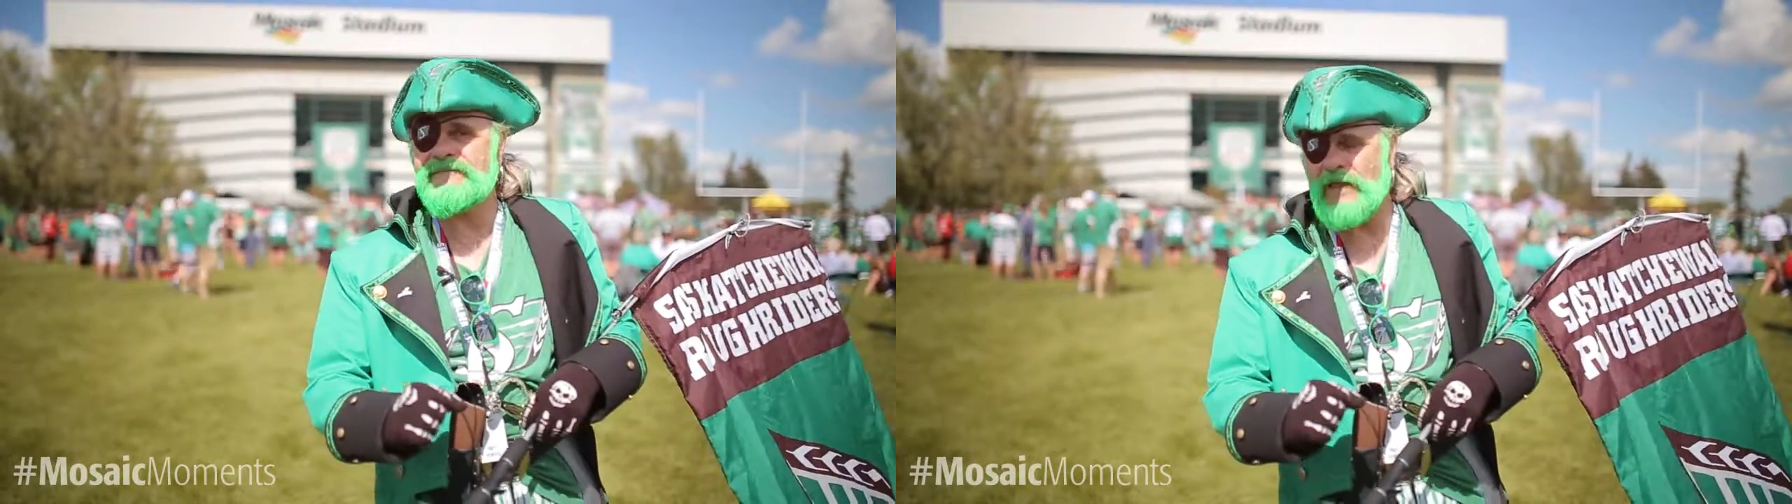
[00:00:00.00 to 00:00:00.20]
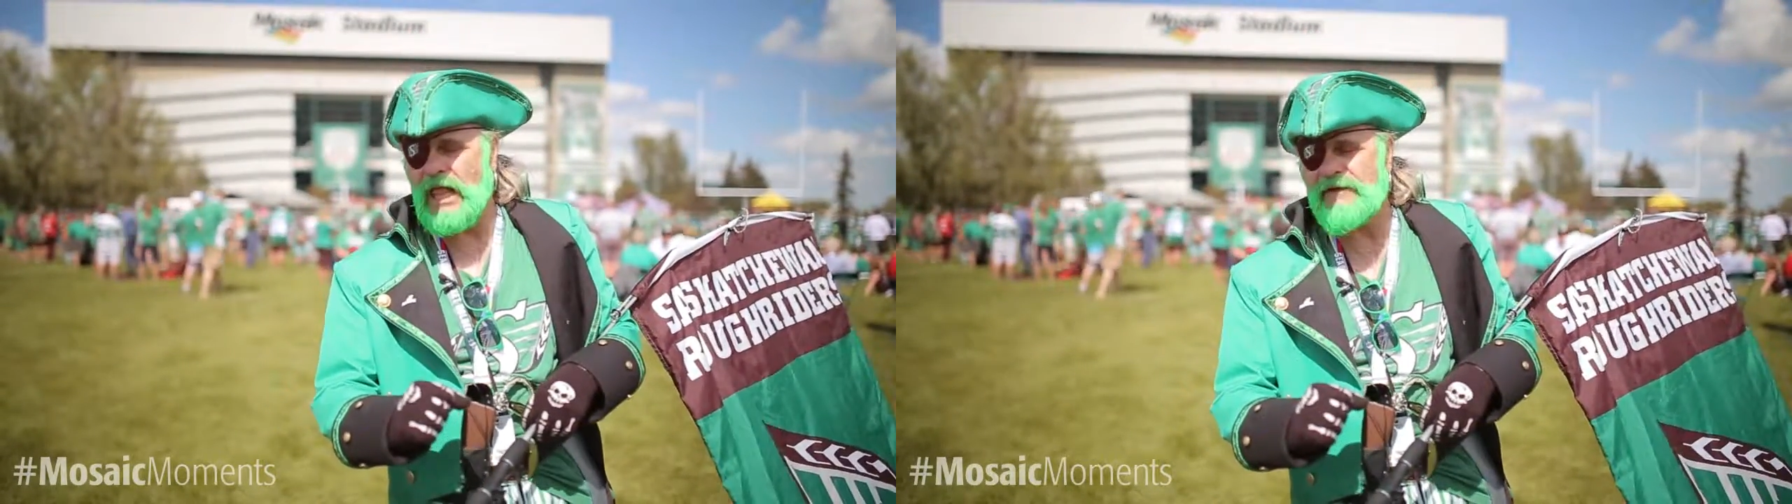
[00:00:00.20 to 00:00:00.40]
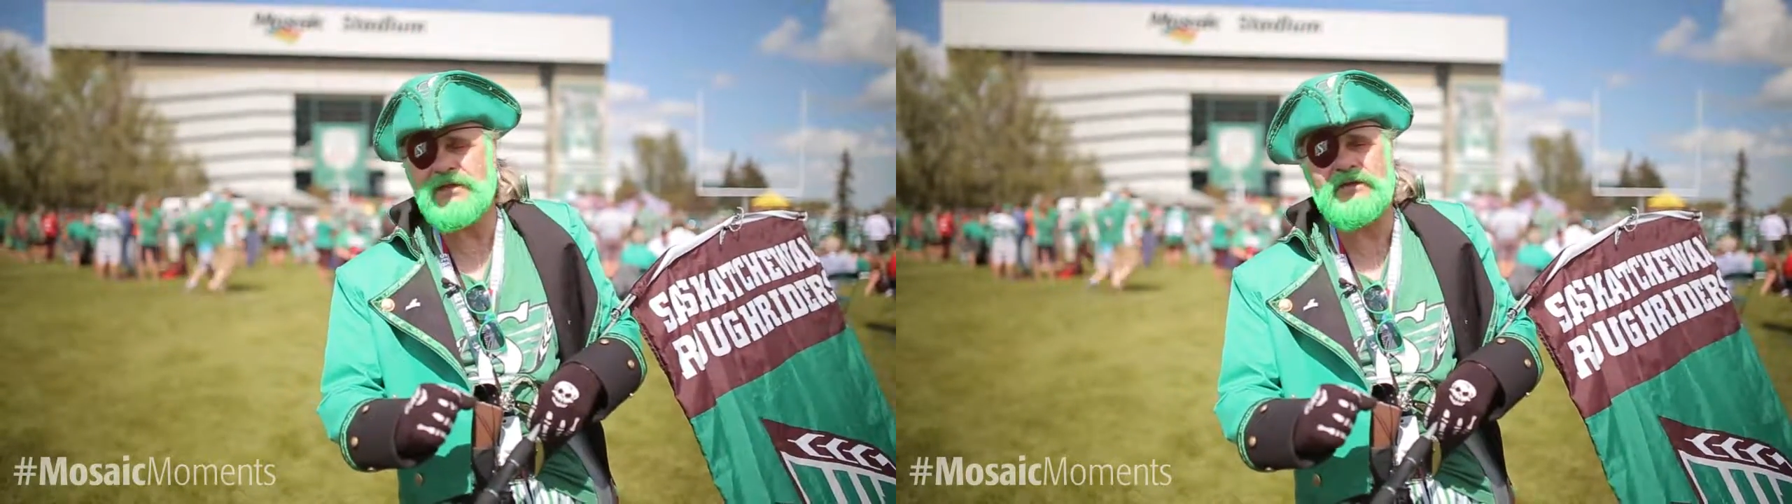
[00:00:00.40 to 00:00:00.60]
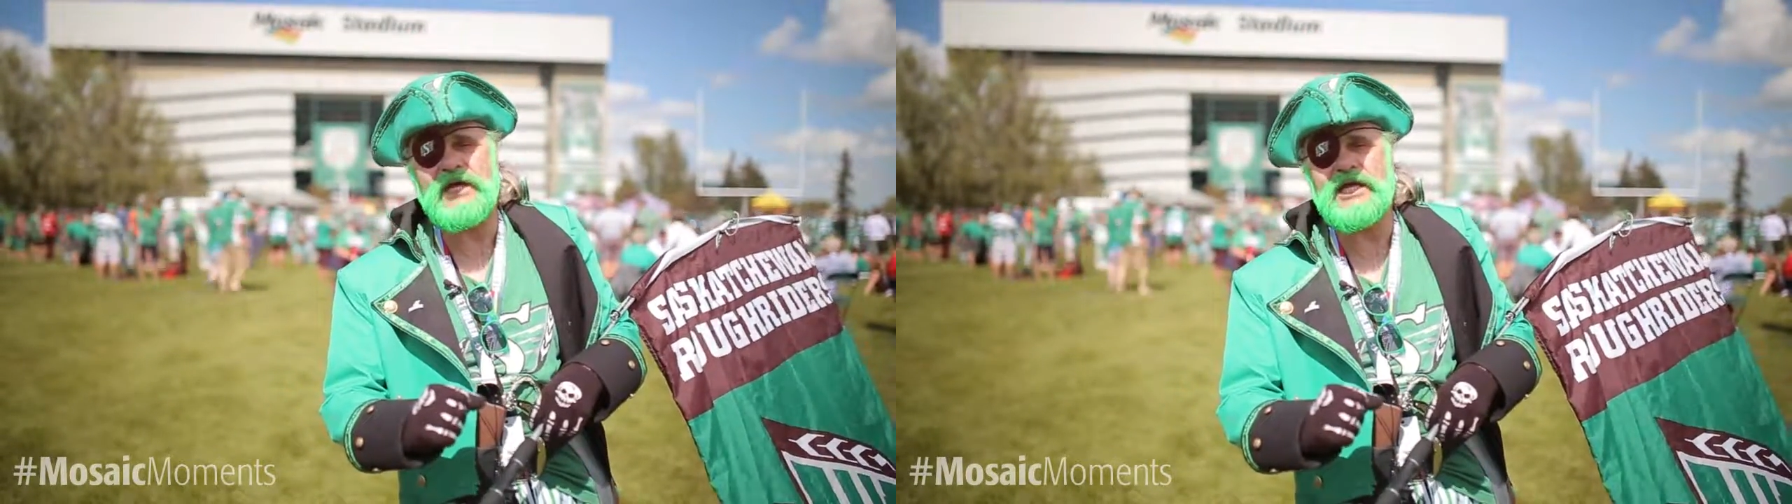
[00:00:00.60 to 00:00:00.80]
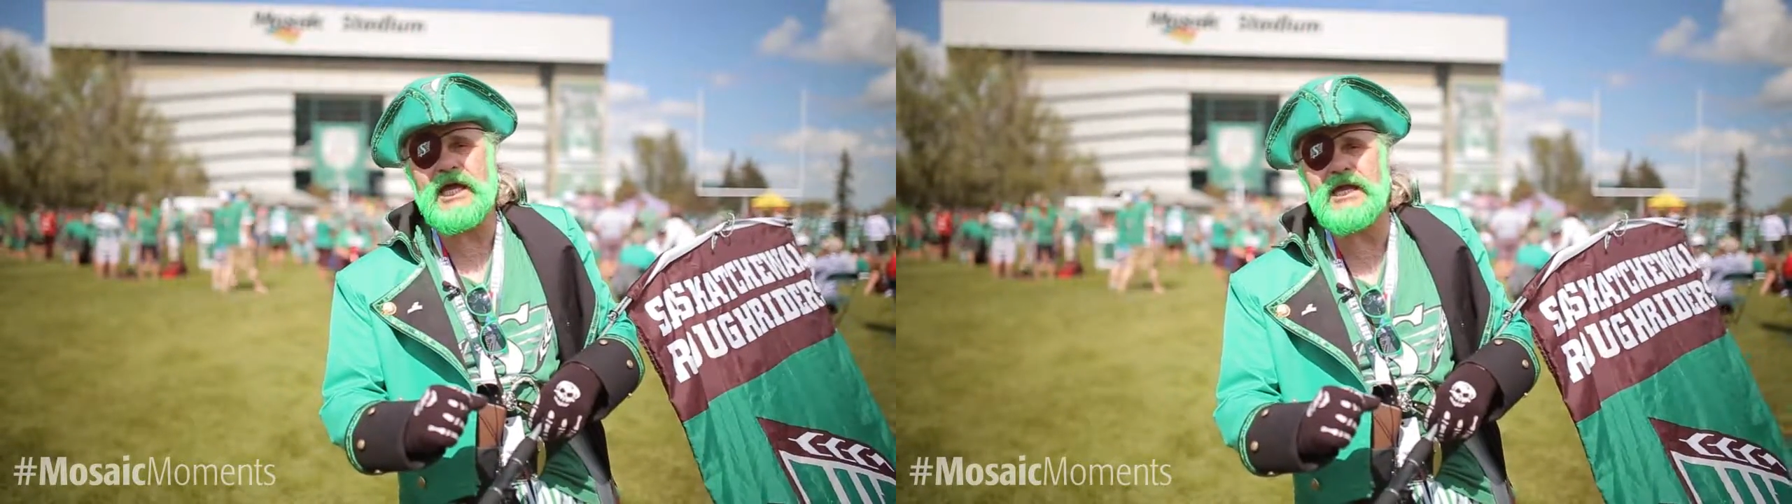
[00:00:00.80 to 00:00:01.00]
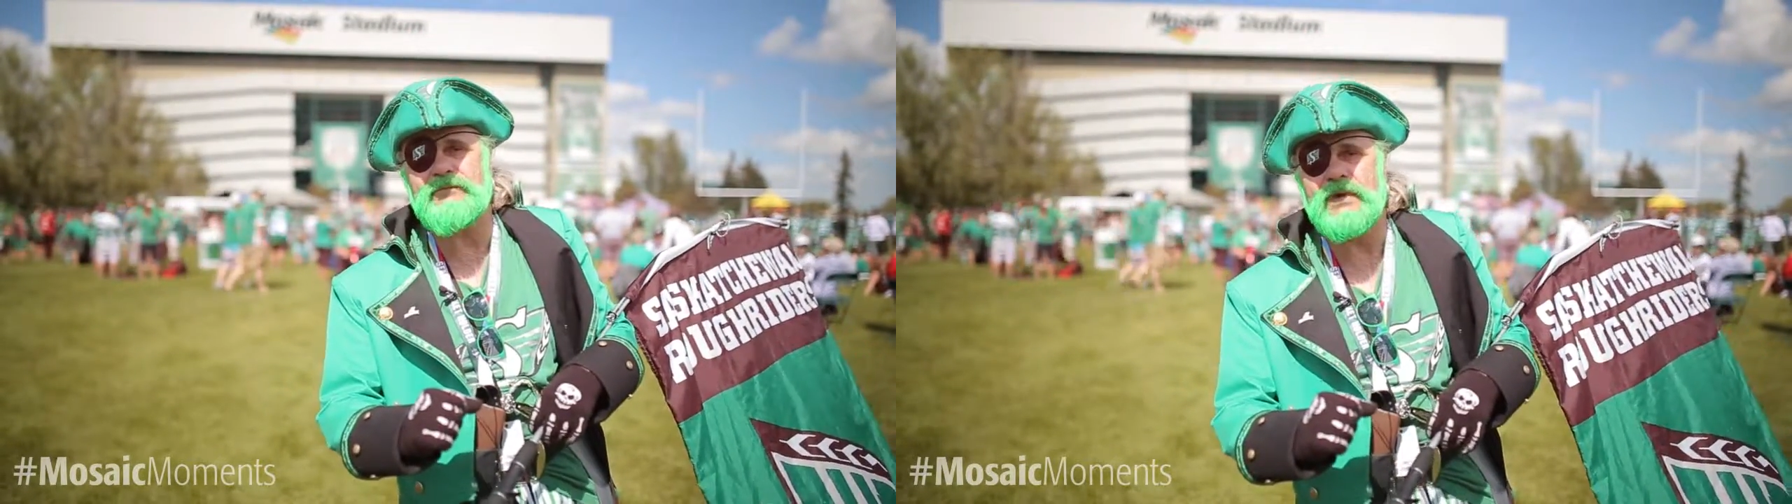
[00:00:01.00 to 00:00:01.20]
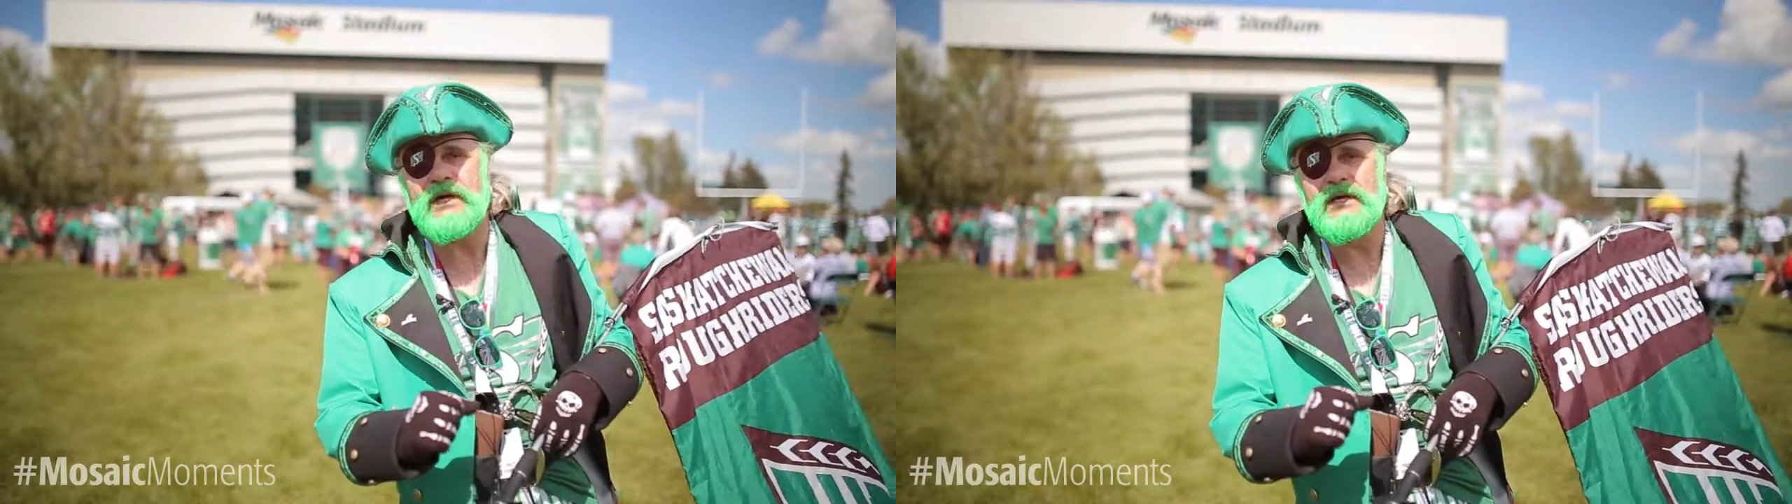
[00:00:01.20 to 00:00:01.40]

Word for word: left in the game.